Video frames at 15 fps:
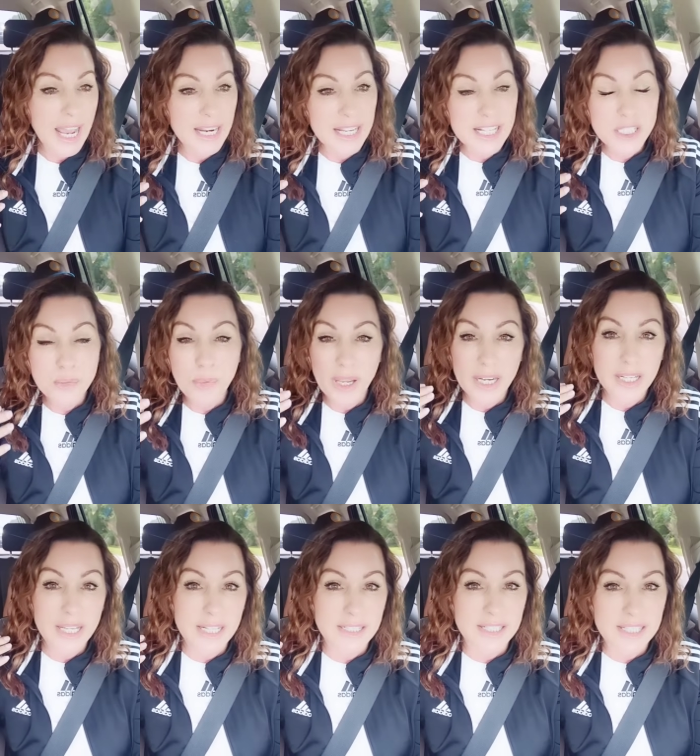and it's
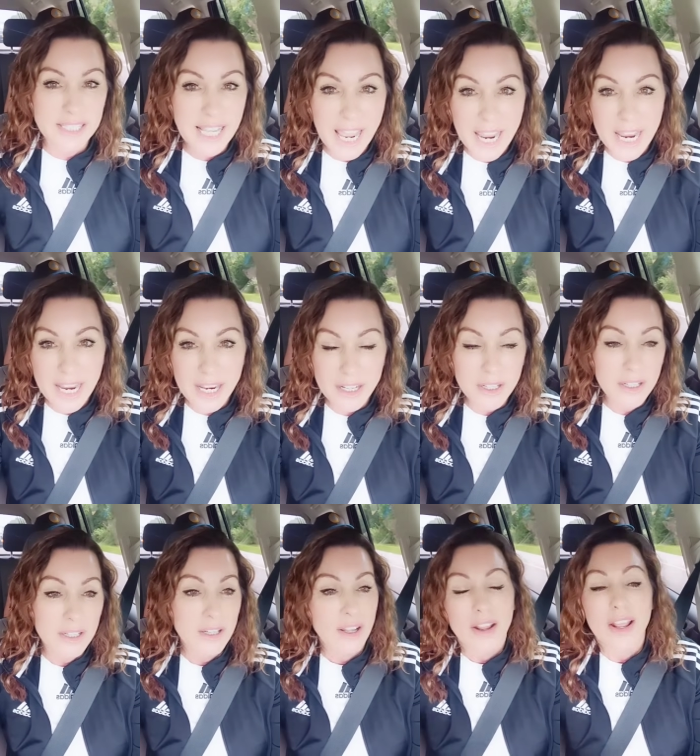been
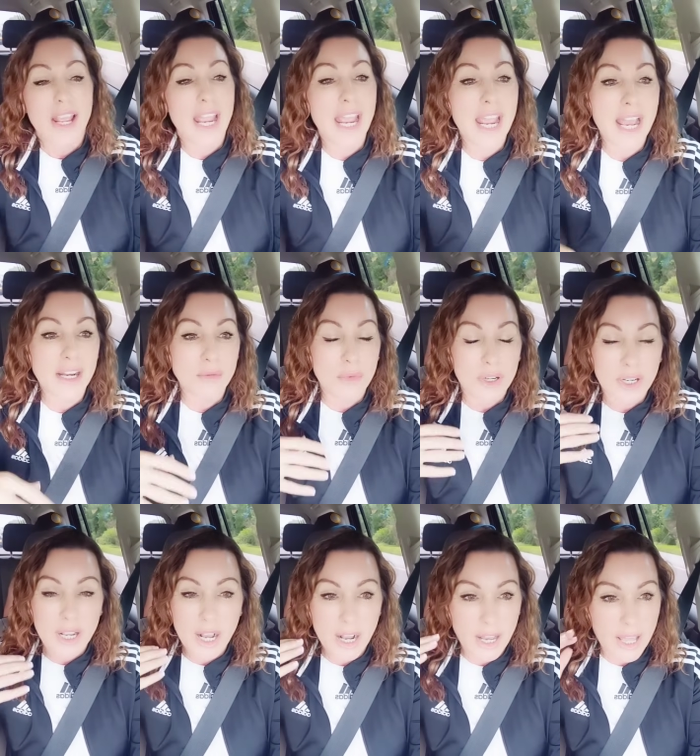insane. And
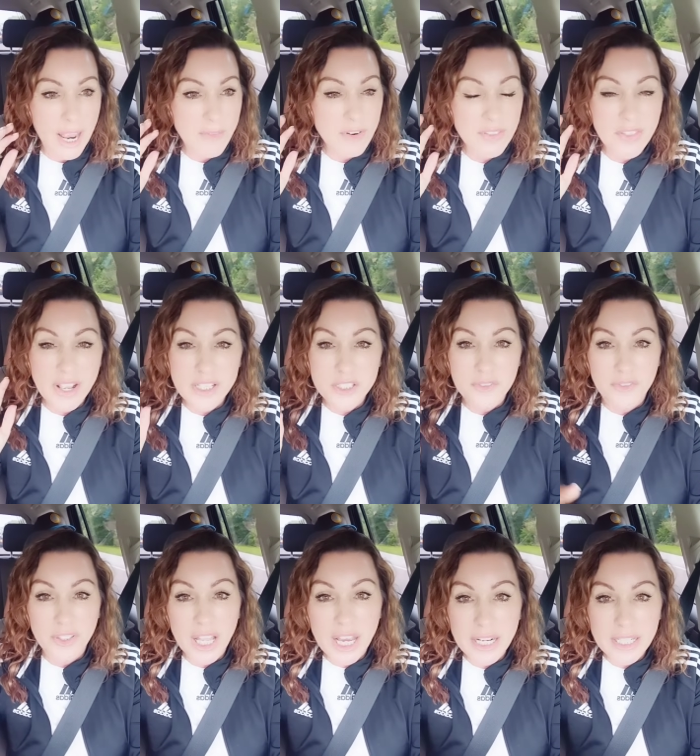
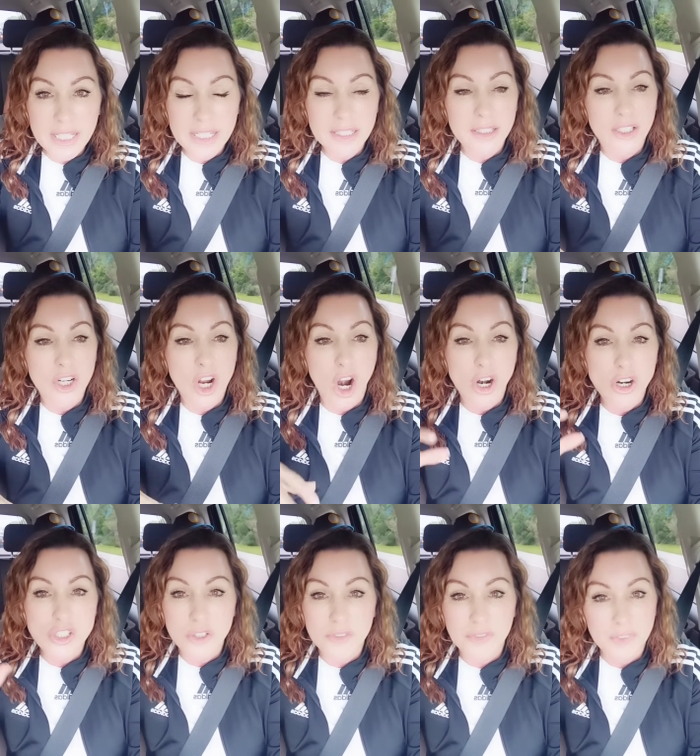everything's flooded,
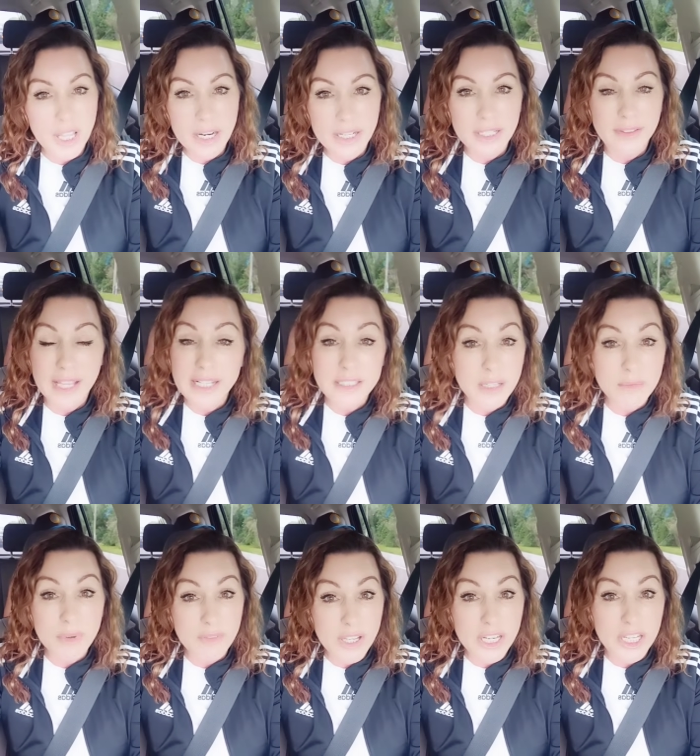cars are flooded." They
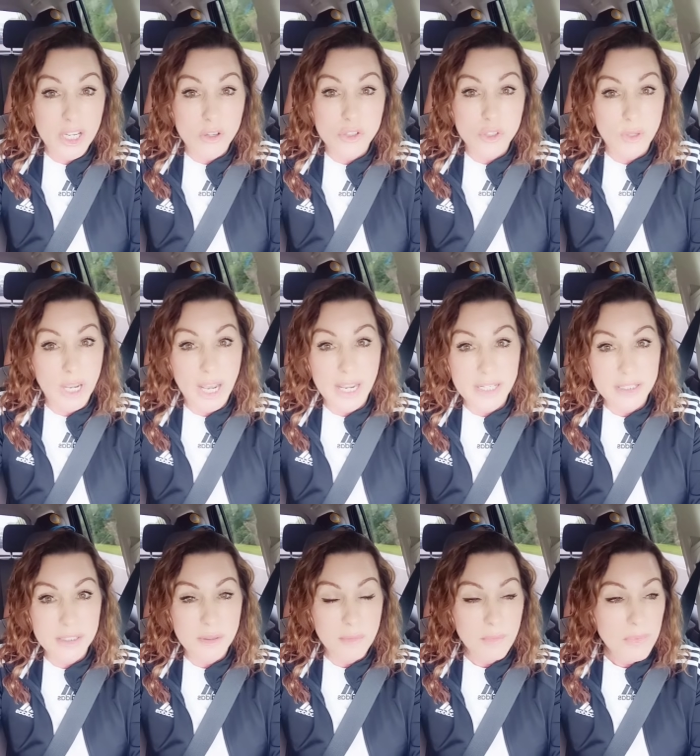sent me videos, you
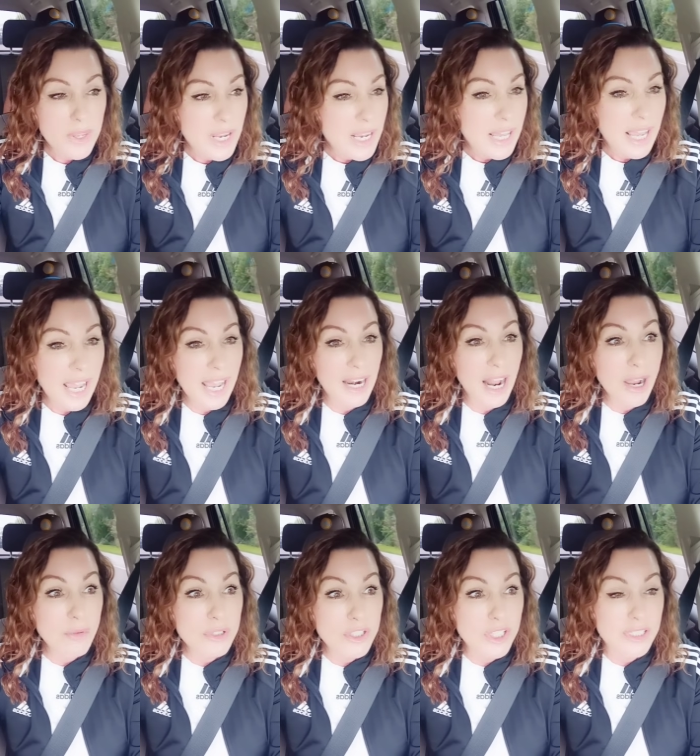guys.
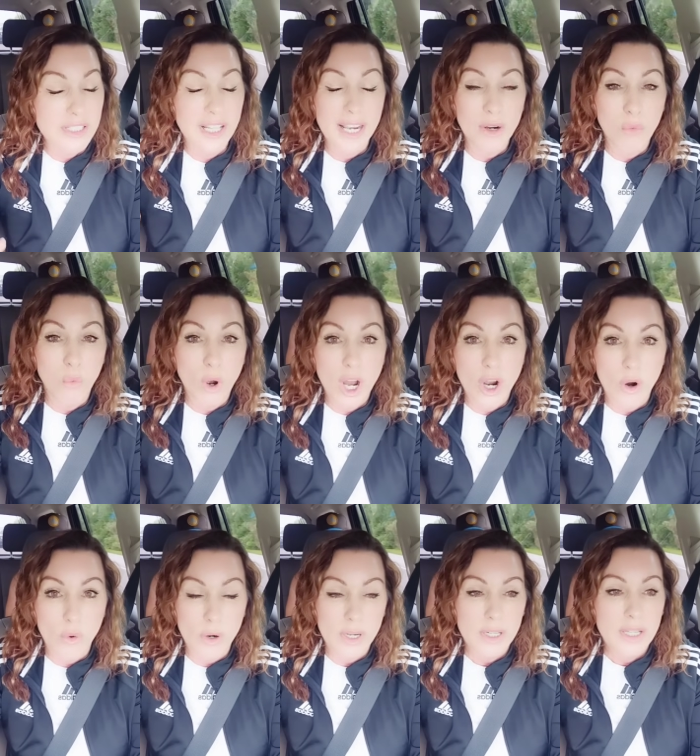And I was just like,
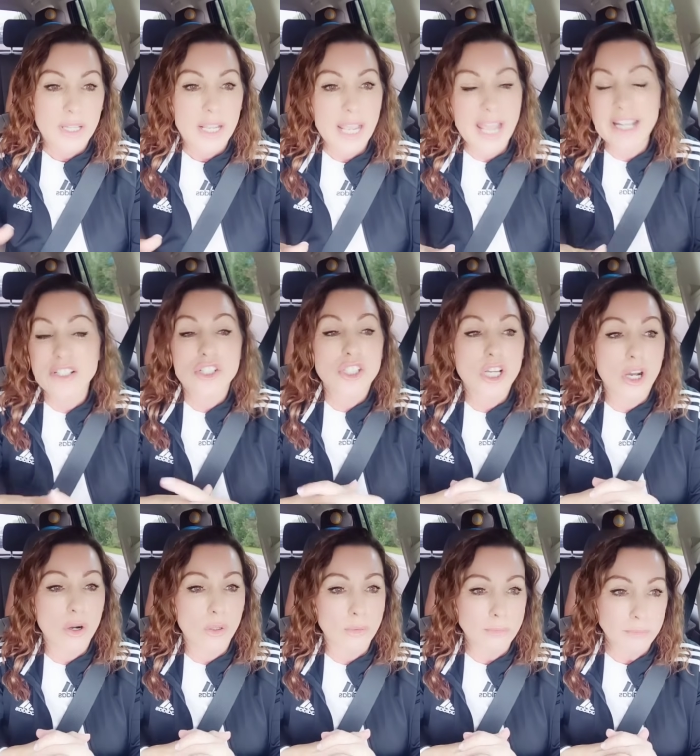whoa. And
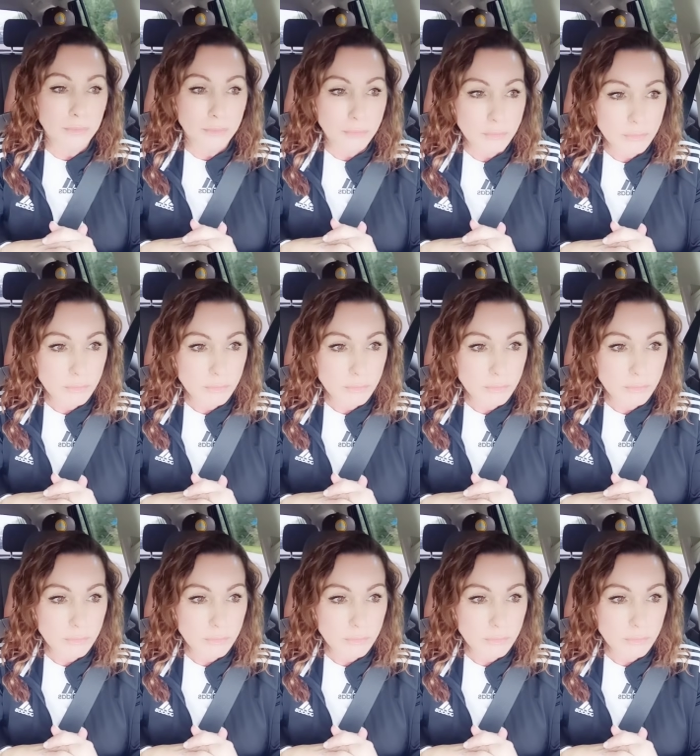so